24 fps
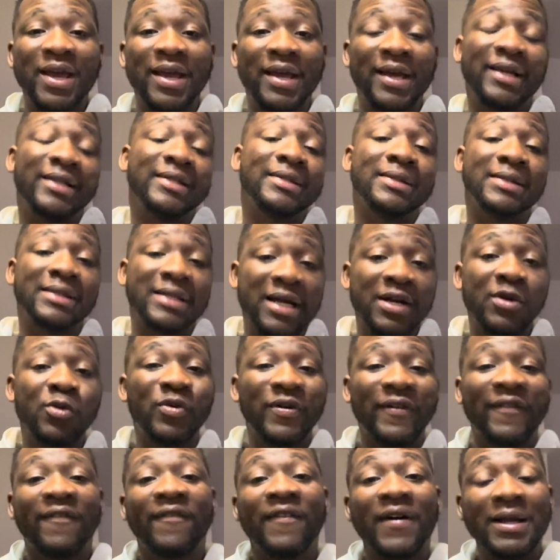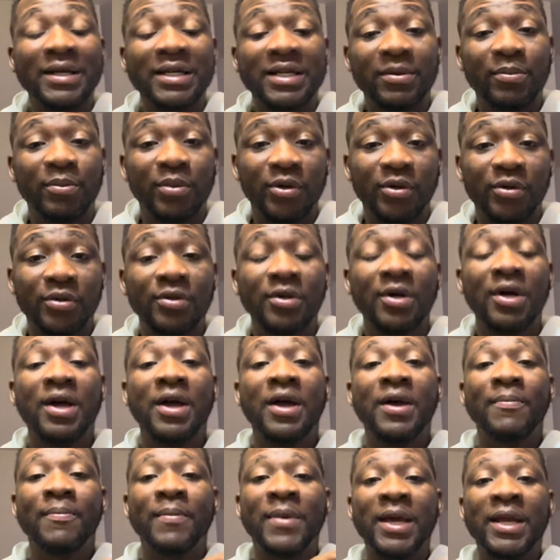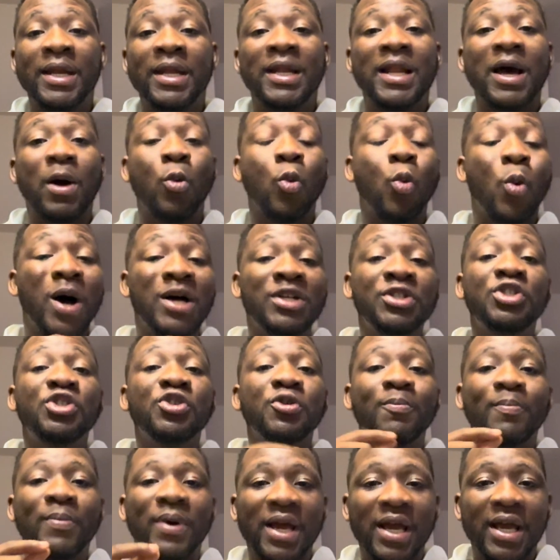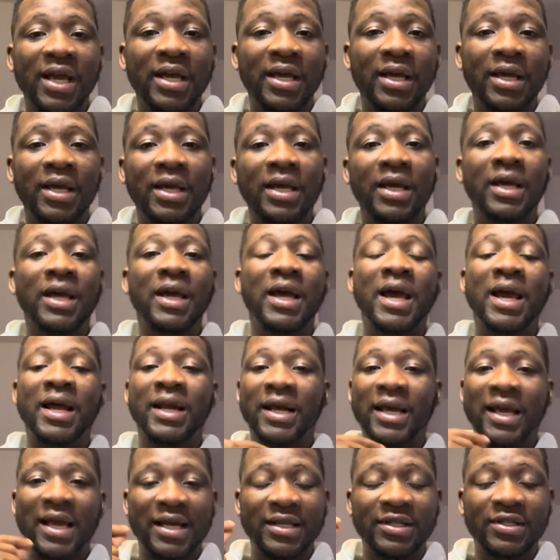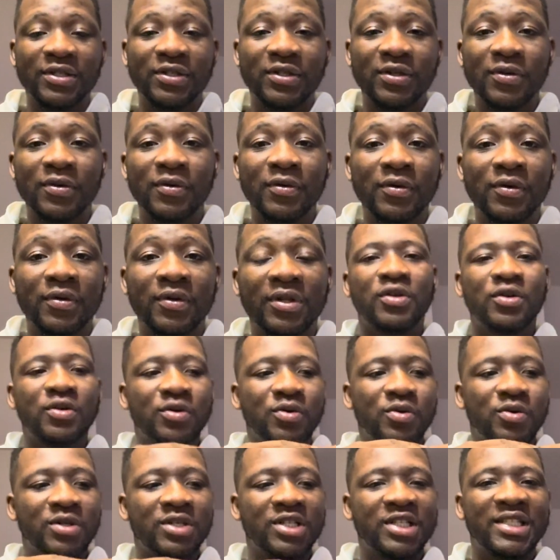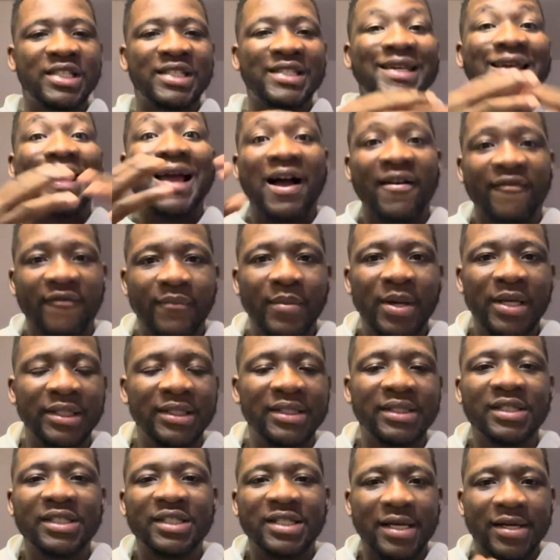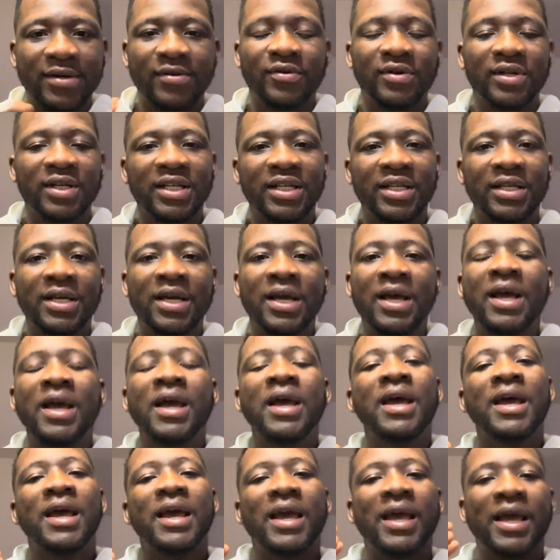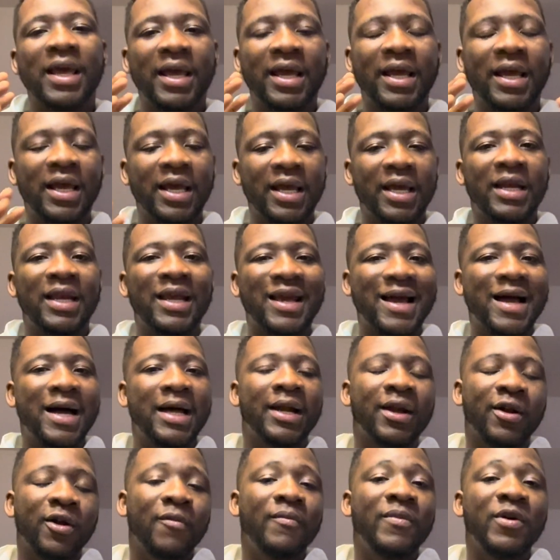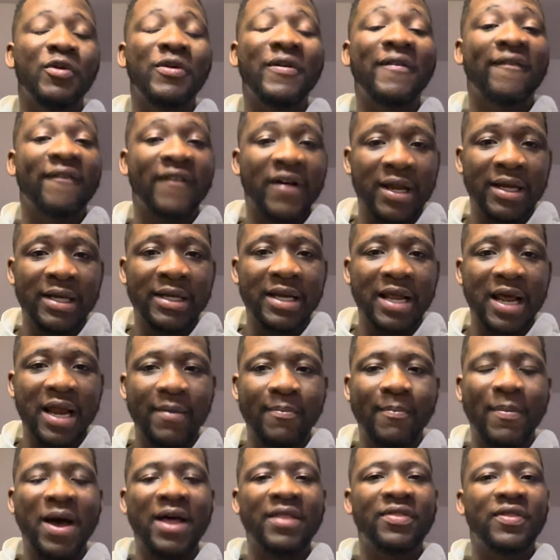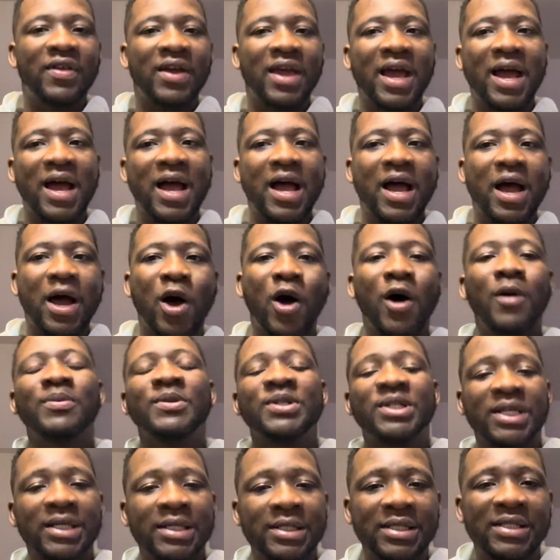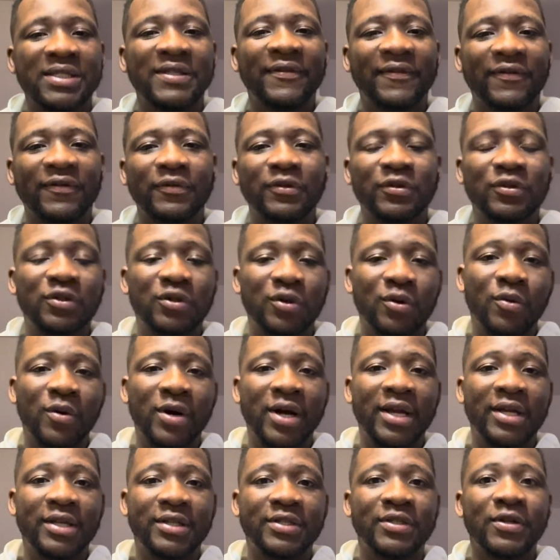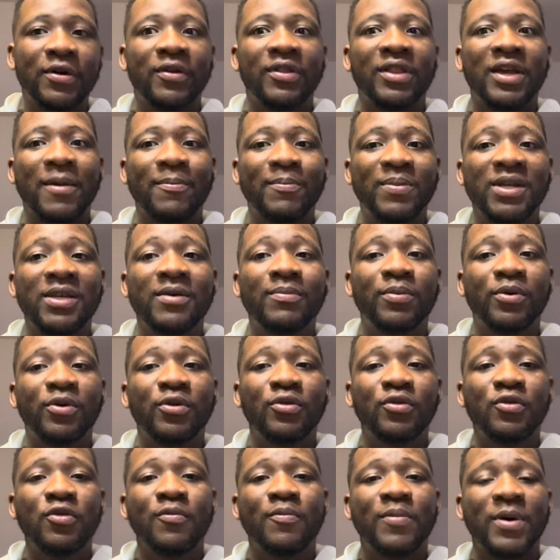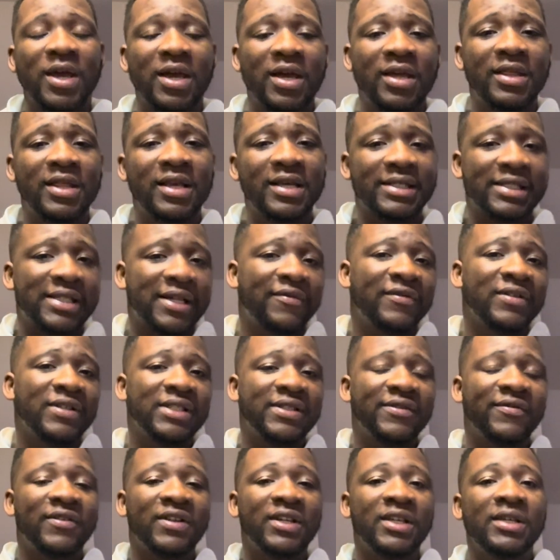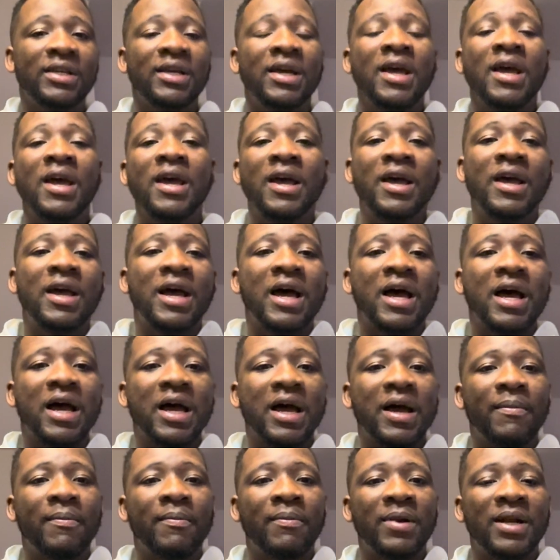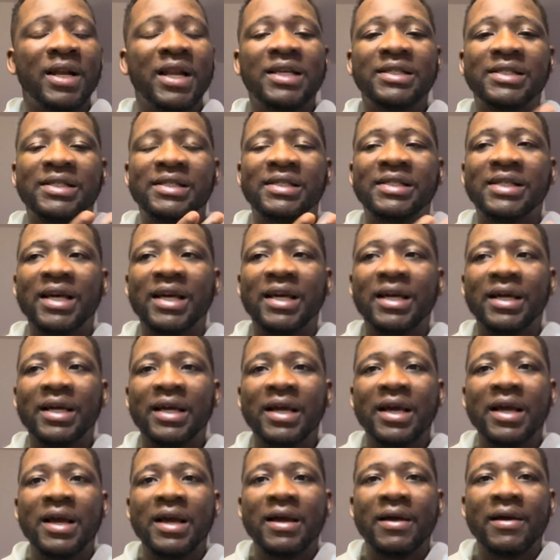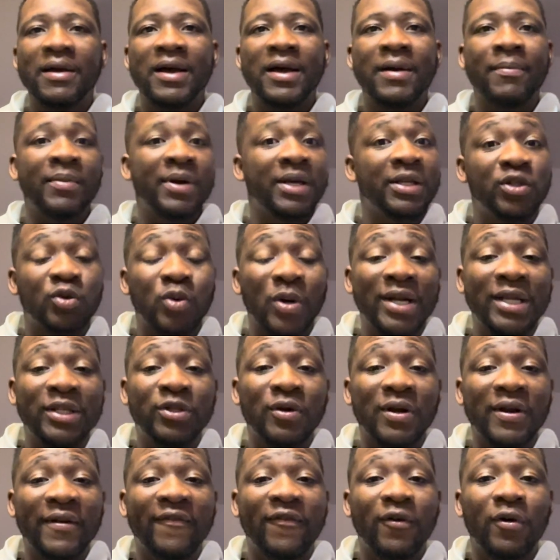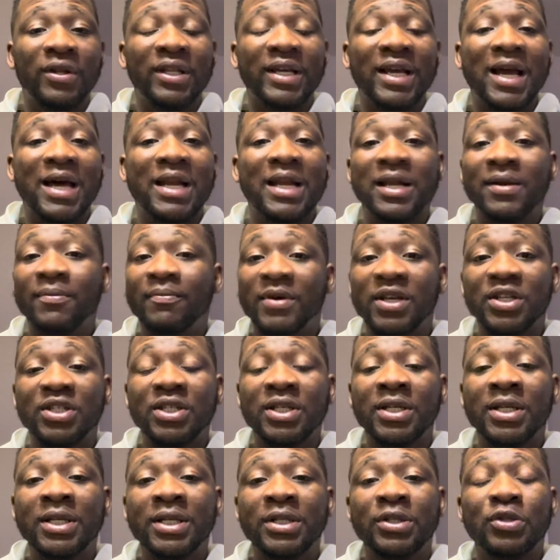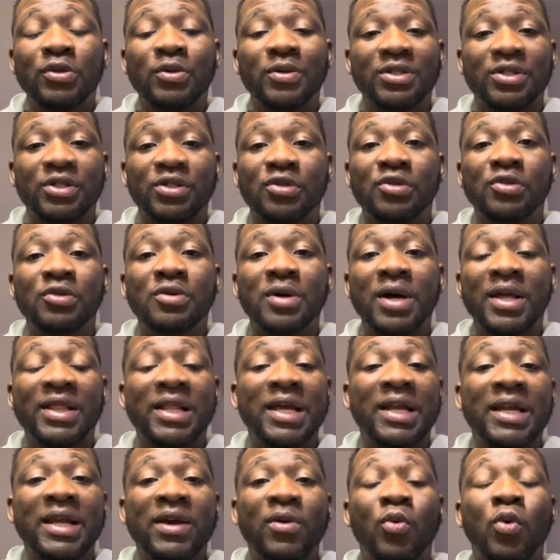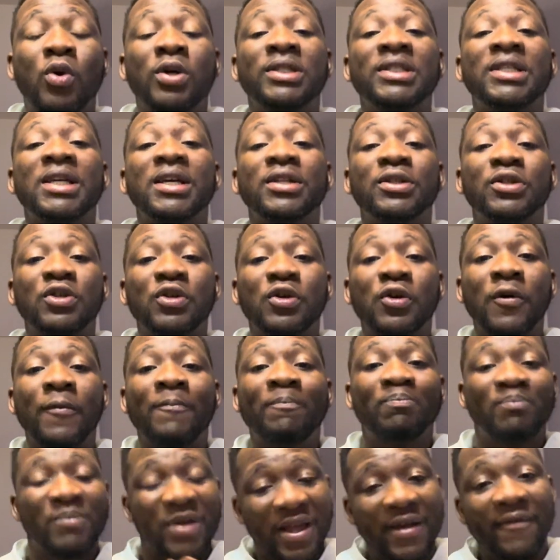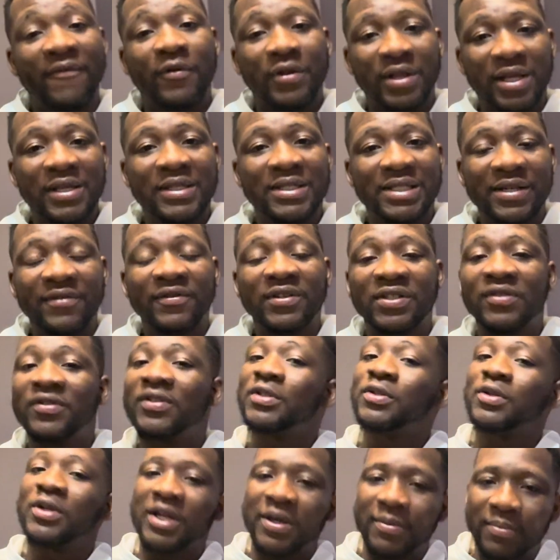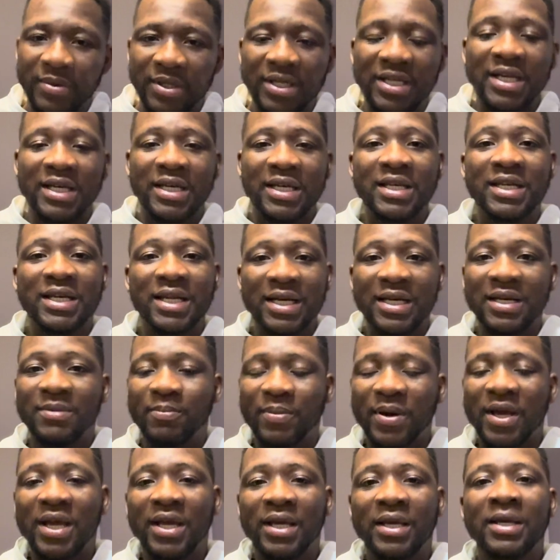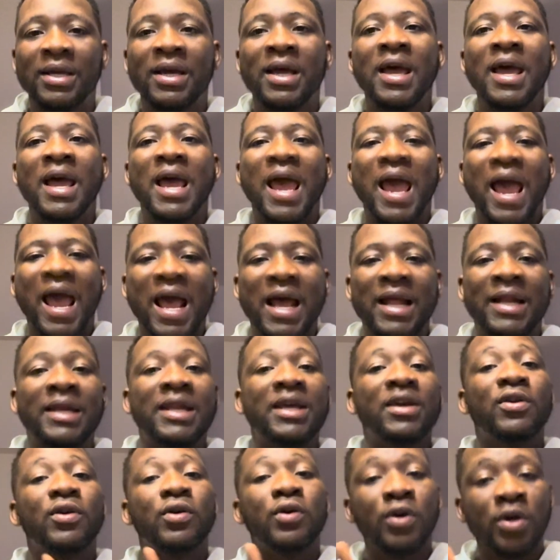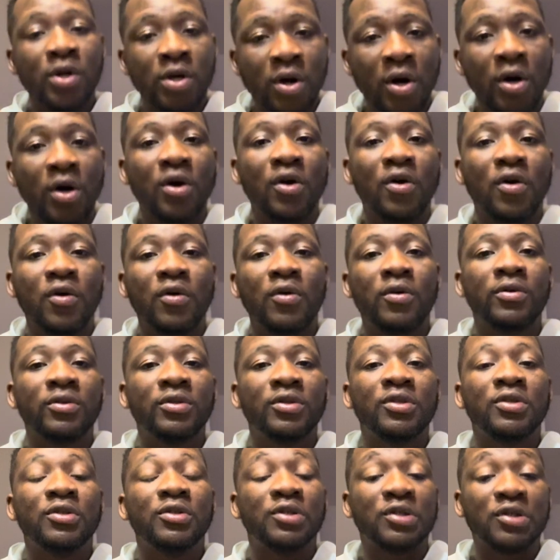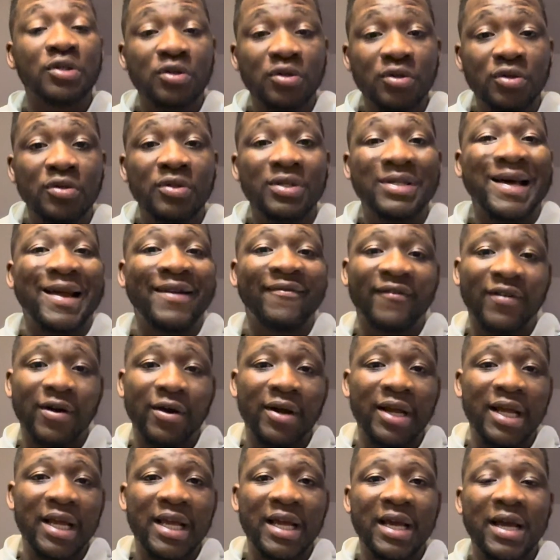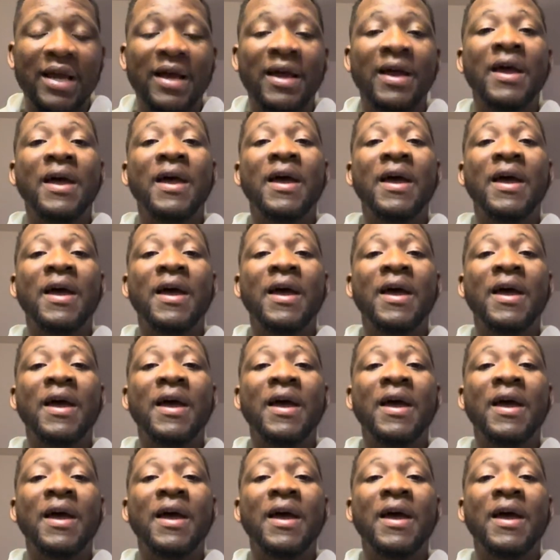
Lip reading: It's non-refundable, meaning that once you pay and it gets to US government generally, it cannot be refunded. But there are options to it. So there are people who pay their service fee. Let's say in 2024 they had admission into a school and then they wanted to pay for their service fee, so they did pay and they could not go to school that very year.